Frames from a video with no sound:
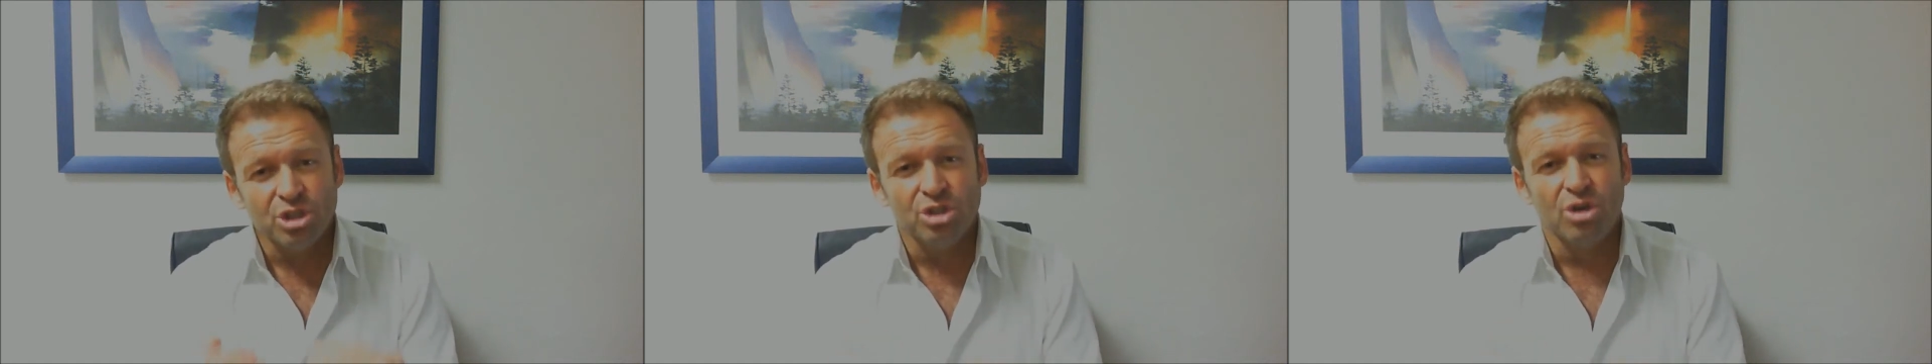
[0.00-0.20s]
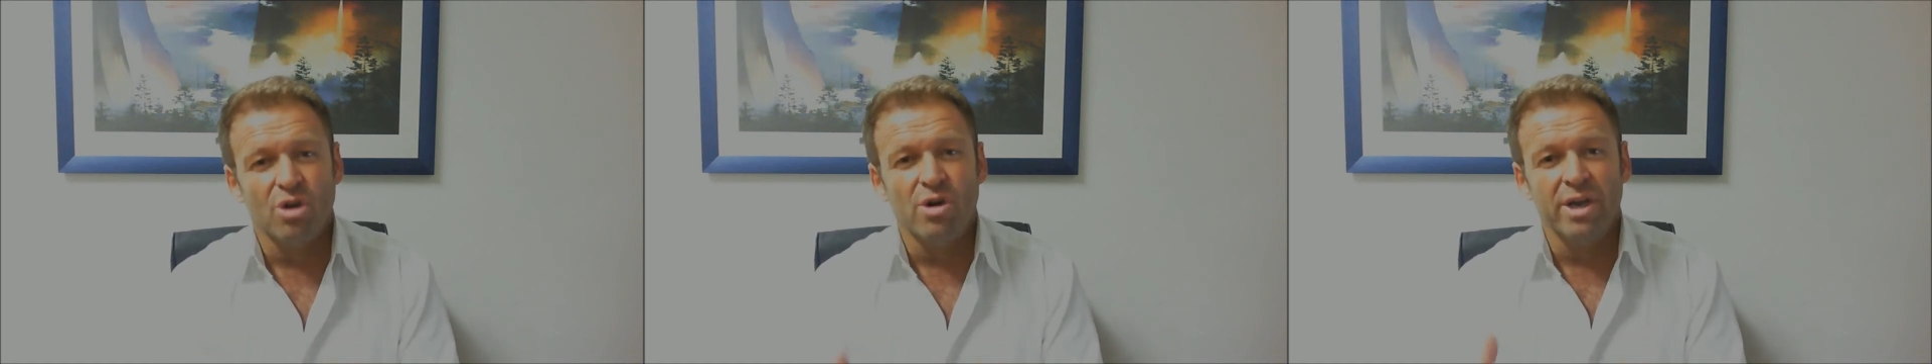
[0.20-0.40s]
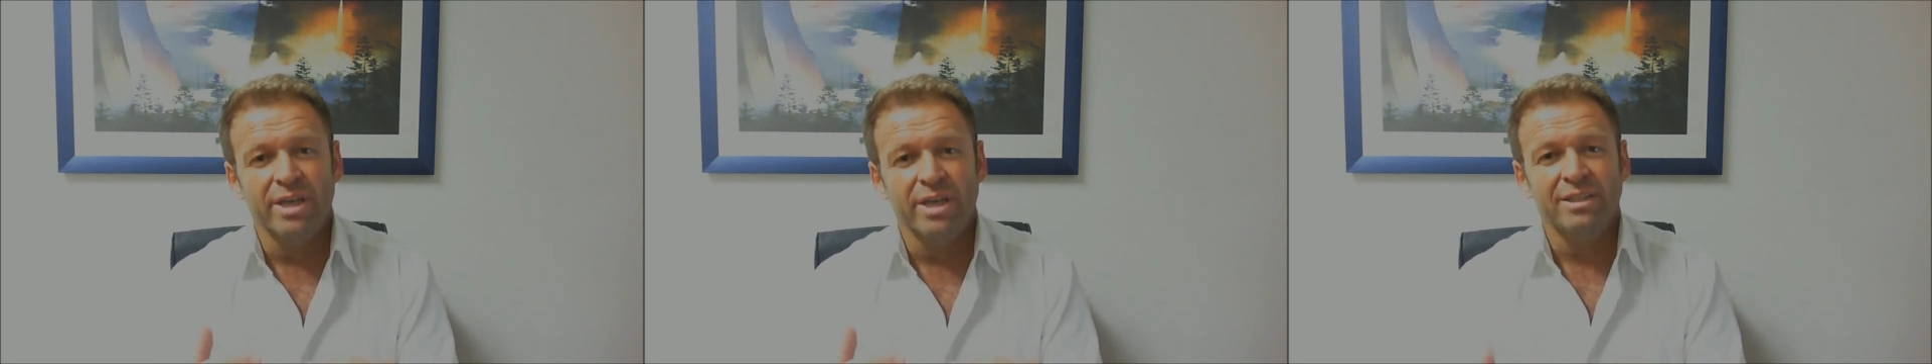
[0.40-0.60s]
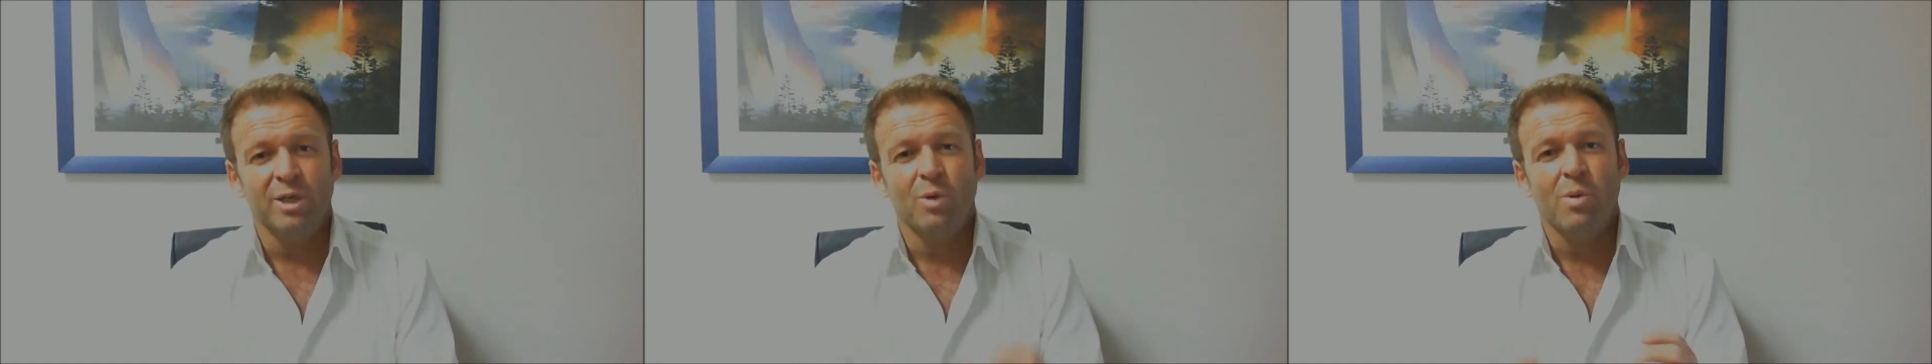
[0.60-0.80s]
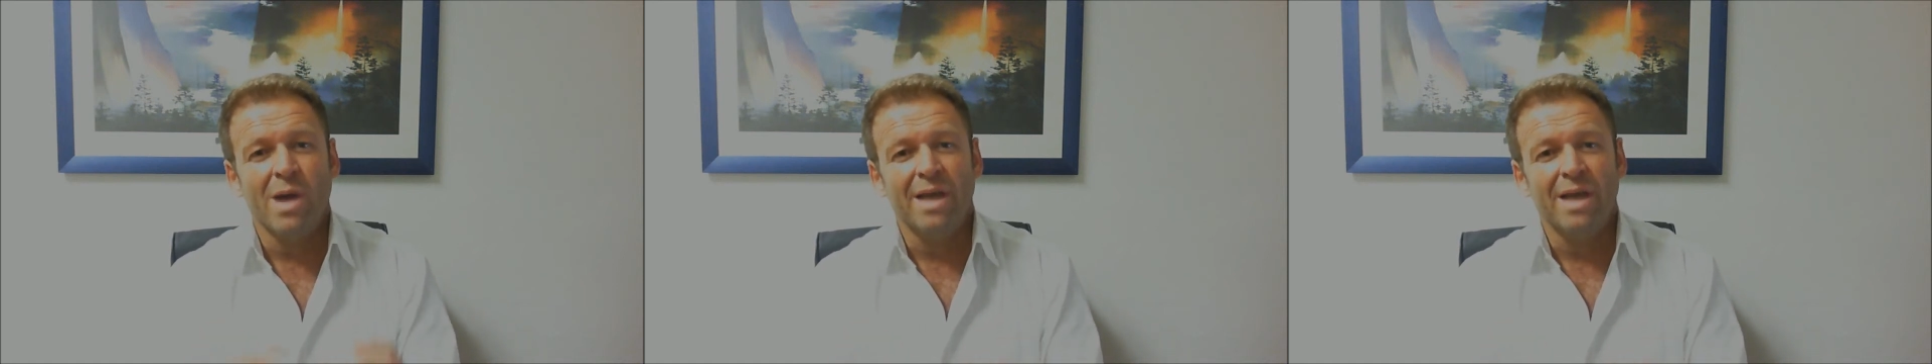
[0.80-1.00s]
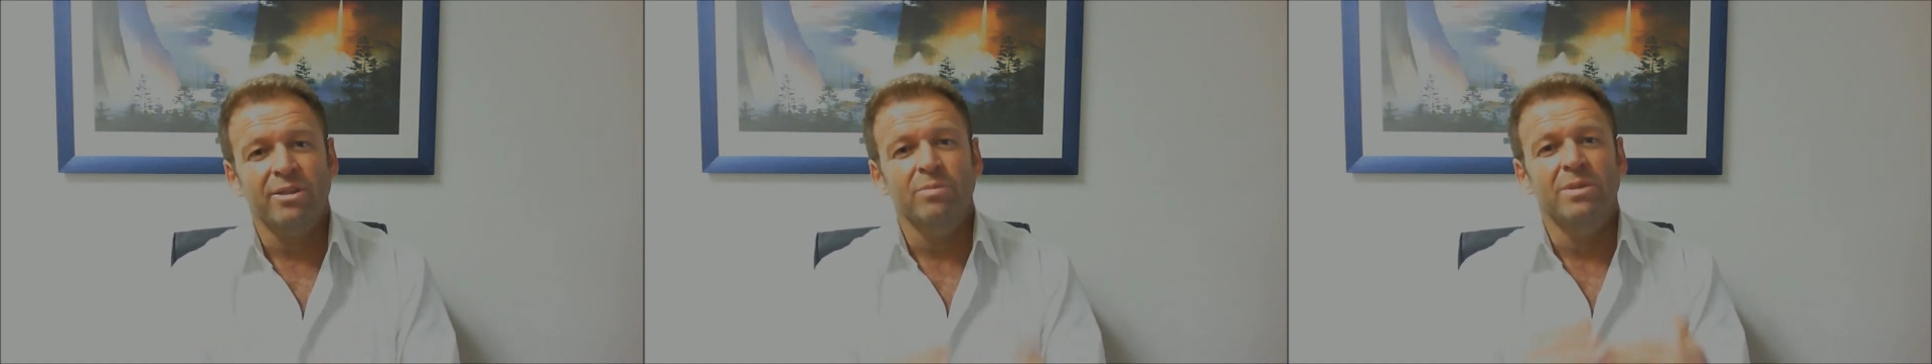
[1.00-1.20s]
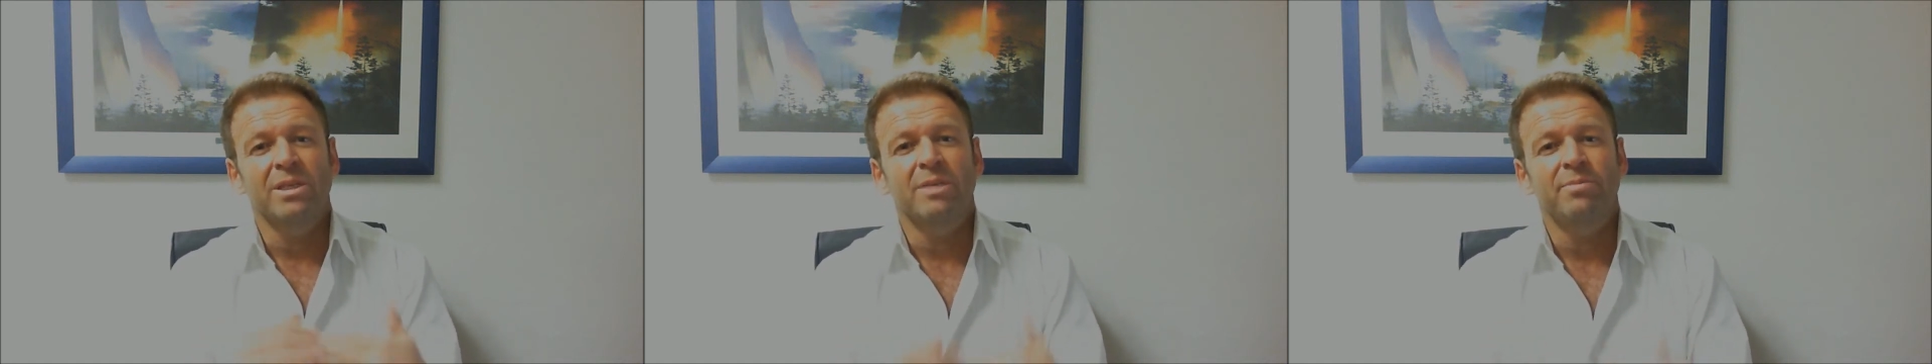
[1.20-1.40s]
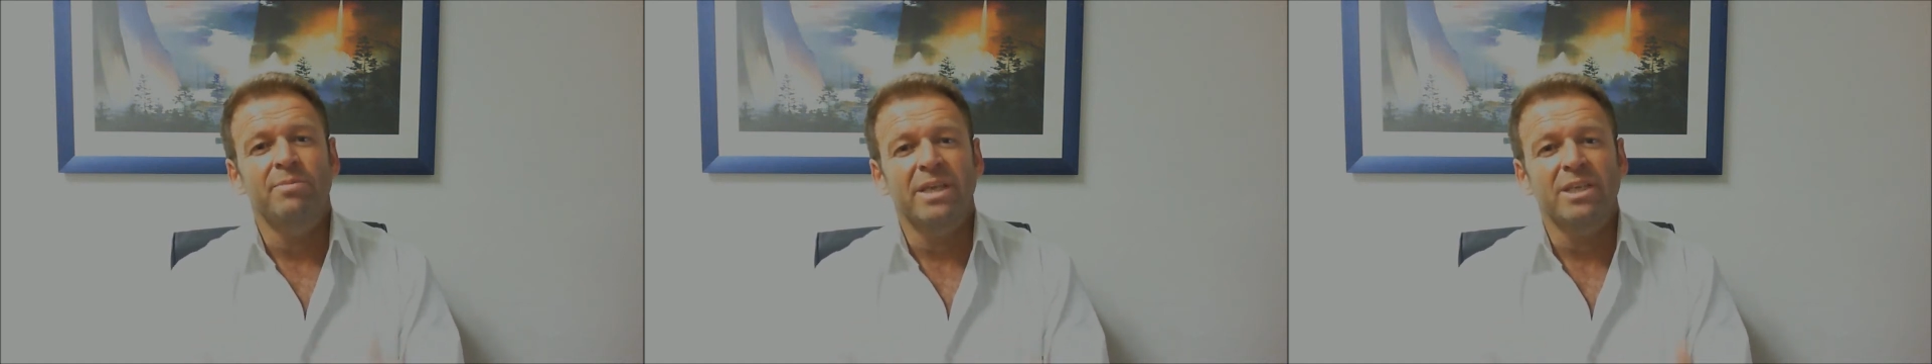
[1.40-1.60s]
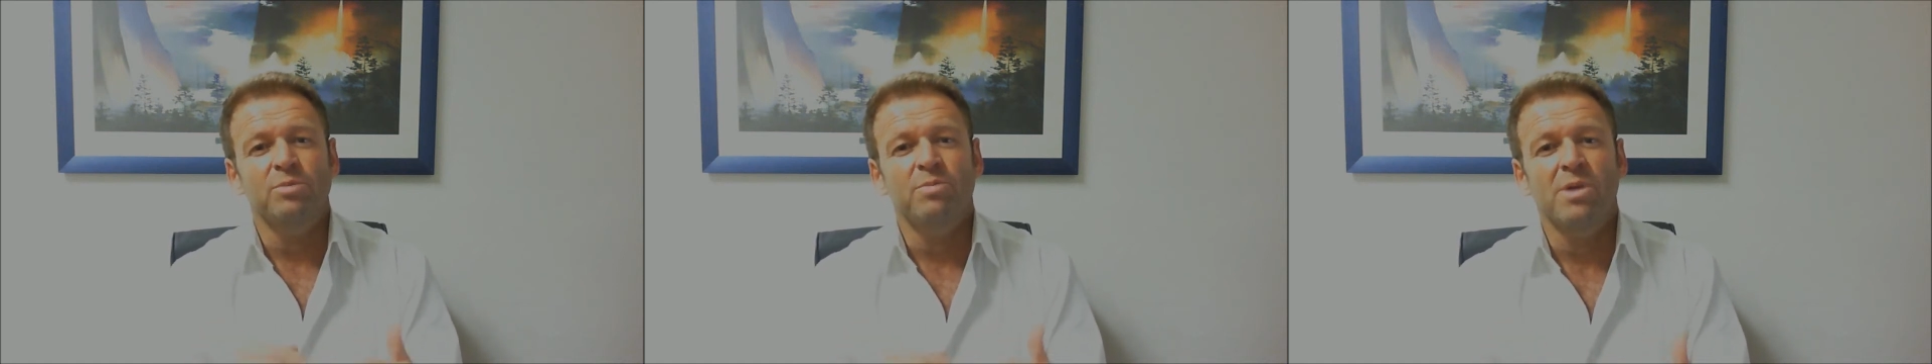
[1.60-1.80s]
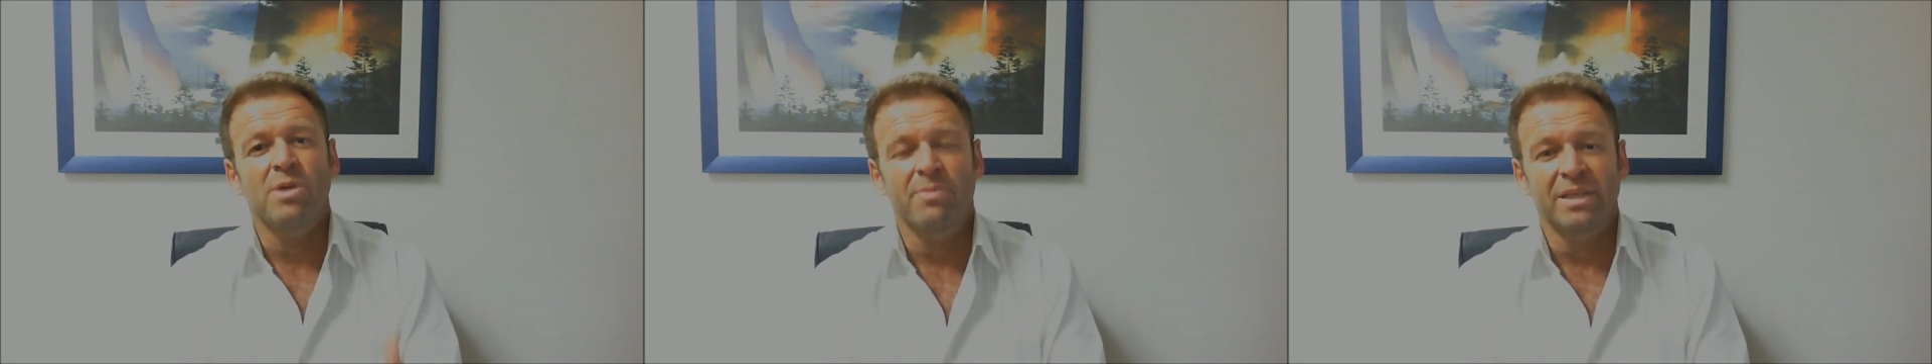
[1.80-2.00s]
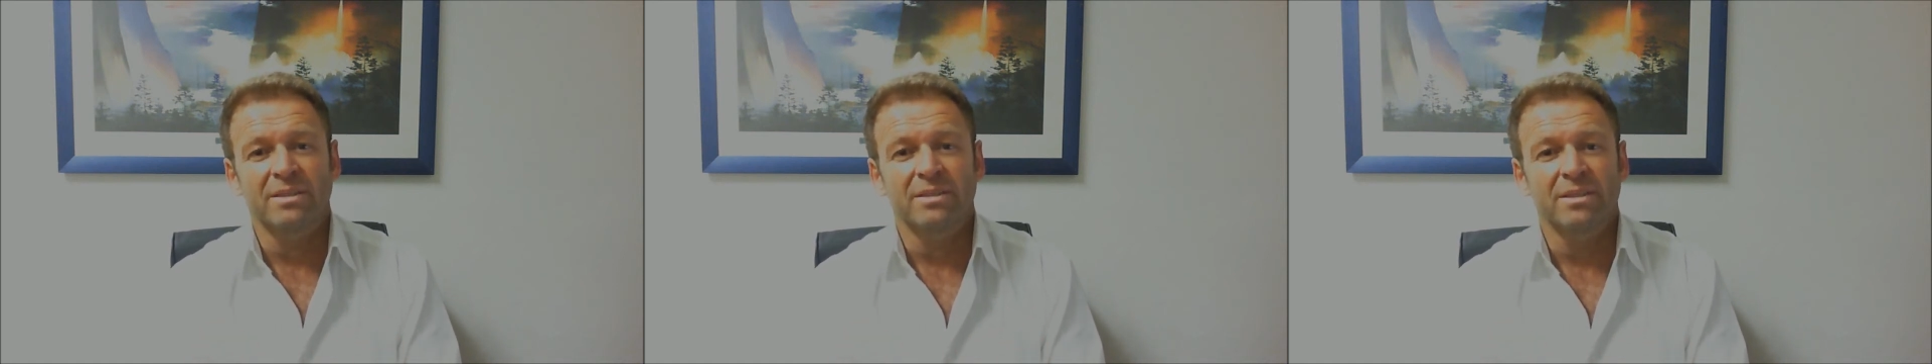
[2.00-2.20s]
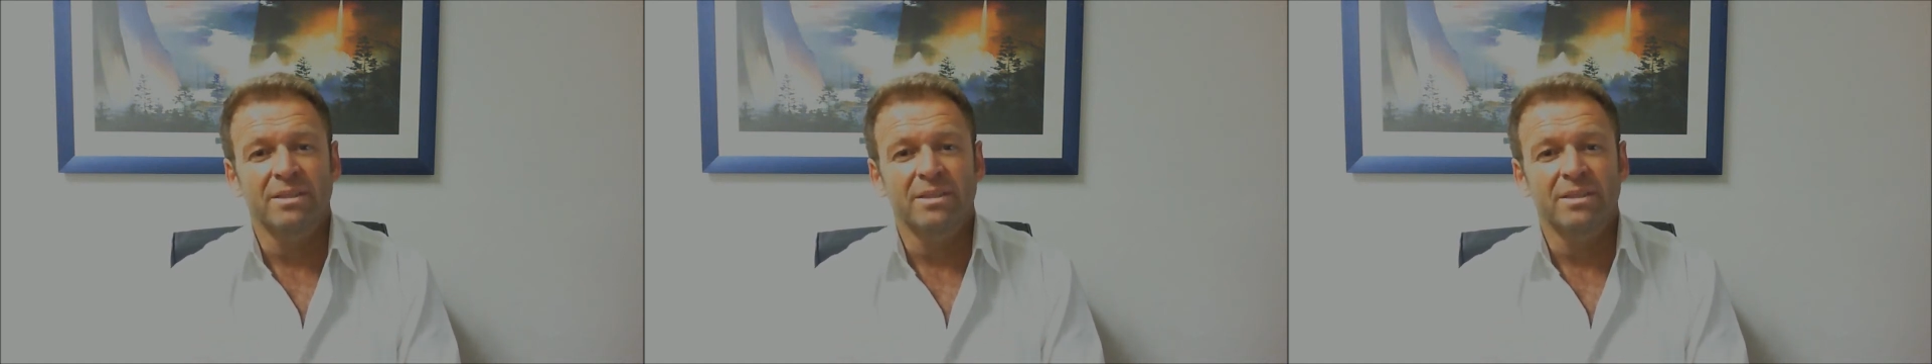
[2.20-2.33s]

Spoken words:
join the Quantum Leap experiment.